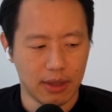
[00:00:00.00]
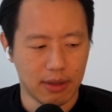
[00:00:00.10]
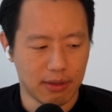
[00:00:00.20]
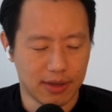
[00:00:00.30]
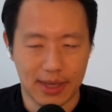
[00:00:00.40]

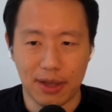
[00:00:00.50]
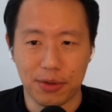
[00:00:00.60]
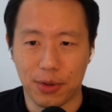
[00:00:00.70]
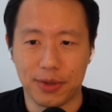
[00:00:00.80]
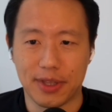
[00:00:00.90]
The cycle
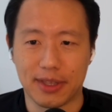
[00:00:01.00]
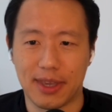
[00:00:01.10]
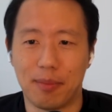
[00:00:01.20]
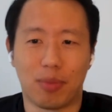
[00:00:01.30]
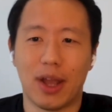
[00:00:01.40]
is always the
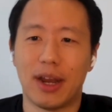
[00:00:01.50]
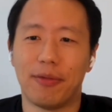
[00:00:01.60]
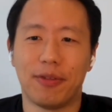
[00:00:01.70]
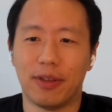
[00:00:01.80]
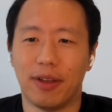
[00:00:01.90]
same. Brian, I
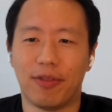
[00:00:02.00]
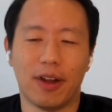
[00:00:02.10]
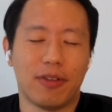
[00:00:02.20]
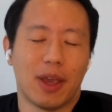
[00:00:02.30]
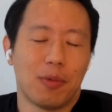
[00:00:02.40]

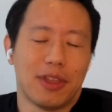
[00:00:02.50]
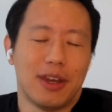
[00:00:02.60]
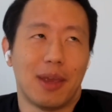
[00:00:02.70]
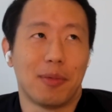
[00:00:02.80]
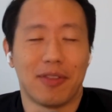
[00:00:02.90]
forget what the
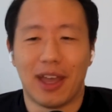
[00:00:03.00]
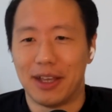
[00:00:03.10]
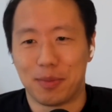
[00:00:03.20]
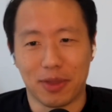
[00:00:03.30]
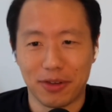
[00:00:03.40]
name of that
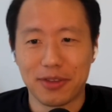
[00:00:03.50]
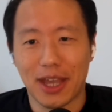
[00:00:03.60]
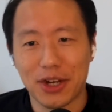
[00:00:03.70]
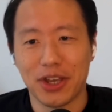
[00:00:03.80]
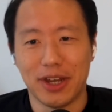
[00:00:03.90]
is, but there's
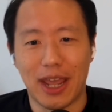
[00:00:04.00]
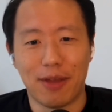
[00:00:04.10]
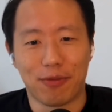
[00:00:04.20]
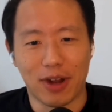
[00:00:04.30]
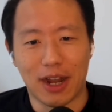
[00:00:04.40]
actually a
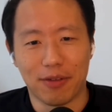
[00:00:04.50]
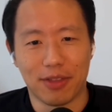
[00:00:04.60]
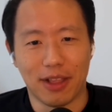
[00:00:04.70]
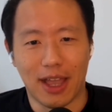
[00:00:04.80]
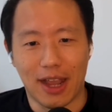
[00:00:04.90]
name for kind of
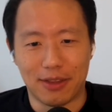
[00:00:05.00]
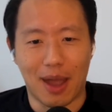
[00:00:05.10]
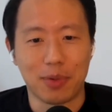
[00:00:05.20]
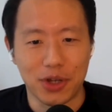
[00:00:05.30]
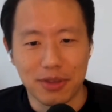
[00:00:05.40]
the like
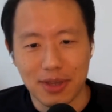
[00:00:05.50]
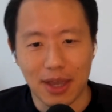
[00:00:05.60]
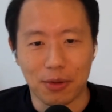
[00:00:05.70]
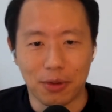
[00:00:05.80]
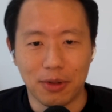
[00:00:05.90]
adoption
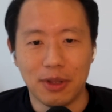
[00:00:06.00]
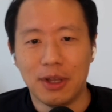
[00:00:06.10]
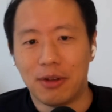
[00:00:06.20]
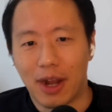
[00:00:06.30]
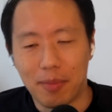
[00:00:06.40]
cycle,
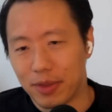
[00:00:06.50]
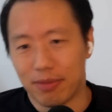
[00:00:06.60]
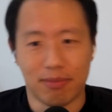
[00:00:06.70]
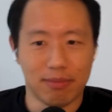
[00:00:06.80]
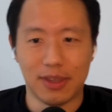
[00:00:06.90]
right? But
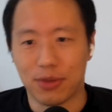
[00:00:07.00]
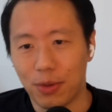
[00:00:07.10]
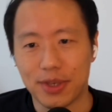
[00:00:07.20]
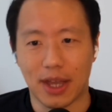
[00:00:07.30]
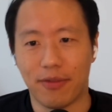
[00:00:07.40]
this
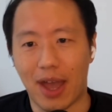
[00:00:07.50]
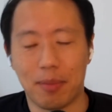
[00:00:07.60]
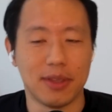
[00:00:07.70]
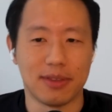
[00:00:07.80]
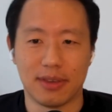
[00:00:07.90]
always kind of
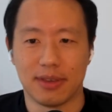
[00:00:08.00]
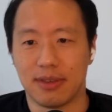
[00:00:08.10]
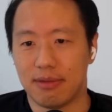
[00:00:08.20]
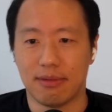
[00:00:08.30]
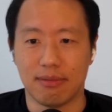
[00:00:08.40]
happens. This
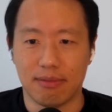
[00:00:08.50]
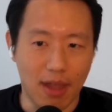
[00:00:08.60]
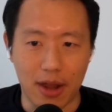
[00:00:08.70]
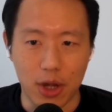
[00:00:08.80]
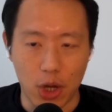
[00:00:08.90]
is
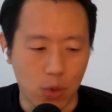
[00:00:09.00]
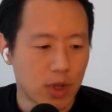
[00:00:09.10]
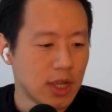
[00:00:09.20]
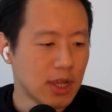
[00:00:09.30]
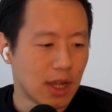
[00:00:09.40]
not new.
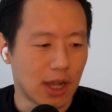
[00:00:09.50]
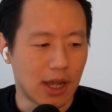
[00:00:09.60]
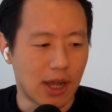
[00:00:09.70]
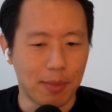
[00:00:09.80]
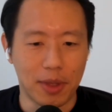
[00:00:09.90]

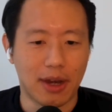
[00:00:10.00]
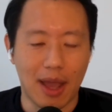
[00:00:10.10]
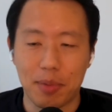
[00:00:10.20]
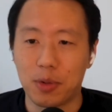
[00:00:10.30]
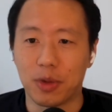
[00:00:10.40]
I mean, it
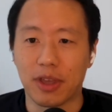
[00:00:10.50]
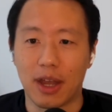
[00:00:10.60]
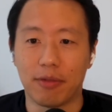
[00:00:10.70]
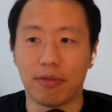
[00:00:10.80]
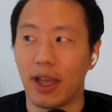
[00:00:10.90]
happened with
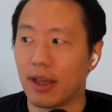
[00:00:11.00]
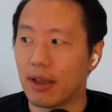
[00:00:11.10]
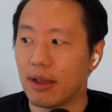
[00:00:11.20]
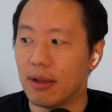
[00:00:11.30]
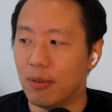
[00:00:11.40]
kind of
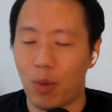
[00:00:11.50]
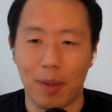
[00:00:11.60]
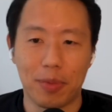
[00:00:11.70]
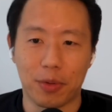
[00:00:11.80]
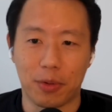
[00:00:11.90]
like
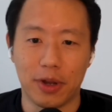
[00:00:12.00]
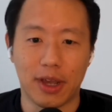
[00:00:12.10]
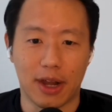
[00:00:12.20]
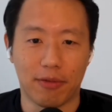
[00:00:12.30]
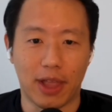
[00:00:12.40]
Web3
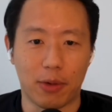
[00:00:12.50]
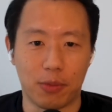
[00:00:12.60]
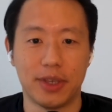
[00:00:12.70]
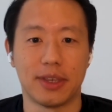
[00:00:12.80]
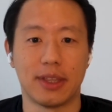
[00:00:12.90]
kind of like
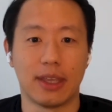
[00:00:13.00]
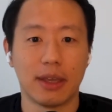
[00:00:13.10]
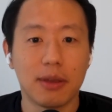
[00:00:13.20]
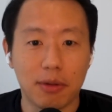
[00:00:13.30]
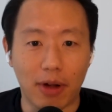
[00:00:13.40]
recently,
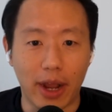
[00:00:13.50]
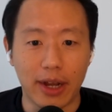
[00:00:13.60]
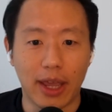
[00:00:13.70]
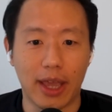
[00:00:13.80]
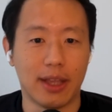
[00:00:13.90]
right?
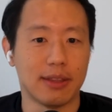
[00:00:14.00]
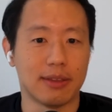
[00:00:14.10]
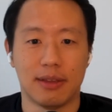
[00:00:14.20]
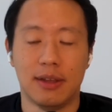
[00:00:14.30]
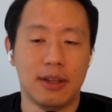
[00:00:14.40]
And
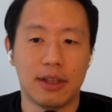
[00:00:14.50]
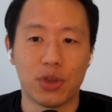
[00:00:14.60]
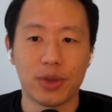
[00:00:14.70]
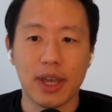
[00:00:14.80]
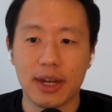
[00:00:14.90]
it's
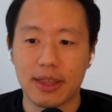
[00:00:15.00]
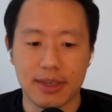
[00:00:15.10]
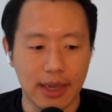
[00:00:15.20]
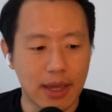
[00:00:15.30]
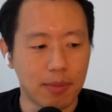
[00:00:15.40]
always kind of the
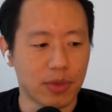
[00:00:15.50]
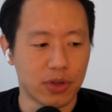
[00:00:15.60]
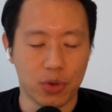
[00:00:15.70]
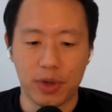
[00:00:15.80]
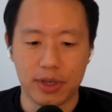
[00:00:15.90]
same.
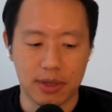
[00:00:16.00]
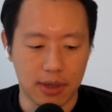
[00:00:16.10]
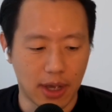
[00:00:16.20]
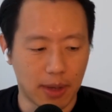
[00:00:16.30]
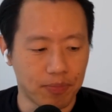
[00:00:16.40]
There's always
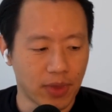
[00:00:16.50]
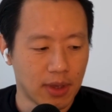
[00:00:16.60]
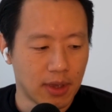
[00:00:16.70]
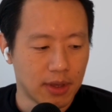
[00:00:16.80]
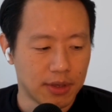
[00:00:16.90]

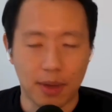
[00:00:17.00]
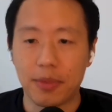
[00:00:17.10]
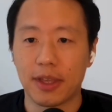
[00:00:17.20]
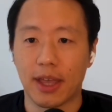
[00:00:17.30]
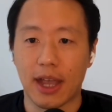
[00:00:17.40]

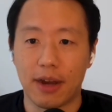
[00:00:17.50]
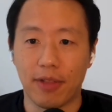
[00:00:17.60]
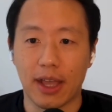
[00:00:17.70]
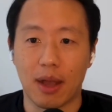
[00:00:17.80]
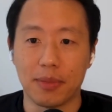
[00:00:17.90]
something that kind of
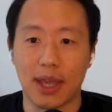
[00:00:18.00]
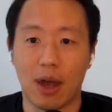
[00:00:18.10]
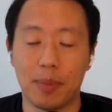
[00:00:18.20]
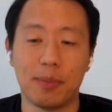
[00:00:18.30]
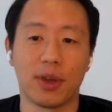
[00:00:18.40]
like comes
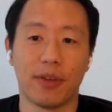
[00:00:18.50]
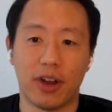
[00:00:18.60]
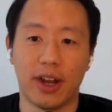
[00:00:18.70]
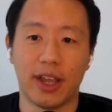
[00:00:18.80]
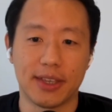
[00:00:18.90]
out. People get
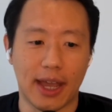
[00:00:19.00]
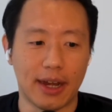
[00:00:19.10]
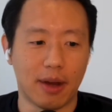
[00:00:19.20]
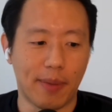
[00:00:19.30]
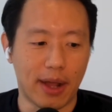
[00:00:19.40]
very
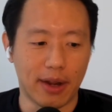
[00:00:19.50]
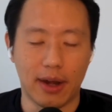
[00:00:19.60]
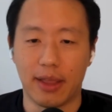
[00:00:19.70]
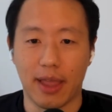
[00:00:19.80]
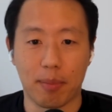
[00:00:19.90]
excited about it.
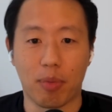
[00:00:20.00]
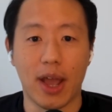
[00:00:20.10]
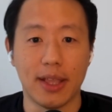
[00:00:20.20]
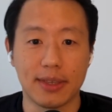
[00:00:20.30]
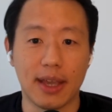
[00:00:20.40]
And like
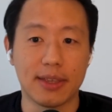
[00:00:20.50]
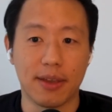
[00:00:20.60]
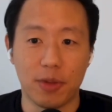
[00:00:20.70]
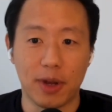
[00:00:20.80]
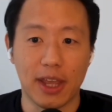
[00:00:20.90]
Brian says,
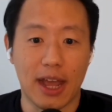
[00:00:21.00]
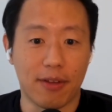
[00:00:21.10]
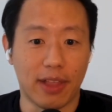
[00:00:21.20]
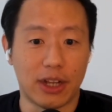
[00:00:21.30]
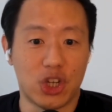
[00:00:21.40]
everybody kind
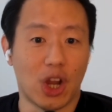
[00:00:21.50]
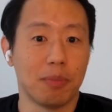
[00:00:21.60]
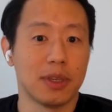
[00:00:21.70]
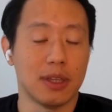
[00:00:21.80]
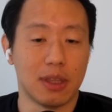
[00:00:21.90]
of like
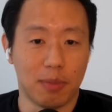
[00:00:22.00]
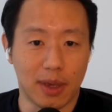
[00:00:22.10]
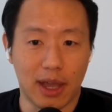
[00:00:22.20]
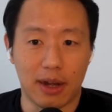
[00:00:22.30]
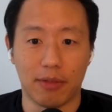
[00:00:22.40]
jumps in to be
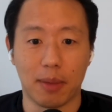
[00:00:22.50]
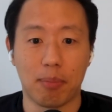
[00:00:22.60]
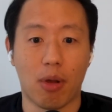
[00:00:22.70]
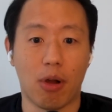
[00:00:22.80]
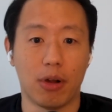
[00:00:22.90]
kind of like
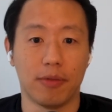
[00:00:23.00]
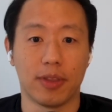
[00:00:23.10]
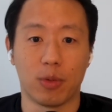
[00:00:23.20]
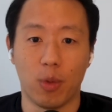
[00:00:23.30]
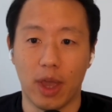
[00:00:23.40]
part of
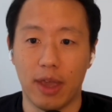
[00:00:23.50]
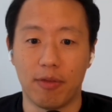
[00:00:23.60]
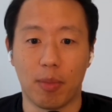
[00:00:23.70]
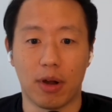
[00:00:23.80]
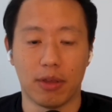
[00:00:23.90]
the wave
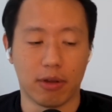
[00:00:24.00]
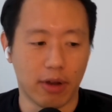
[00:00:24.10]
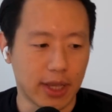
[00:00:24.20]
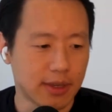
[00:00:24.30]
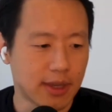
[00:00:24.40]
and part of the craze.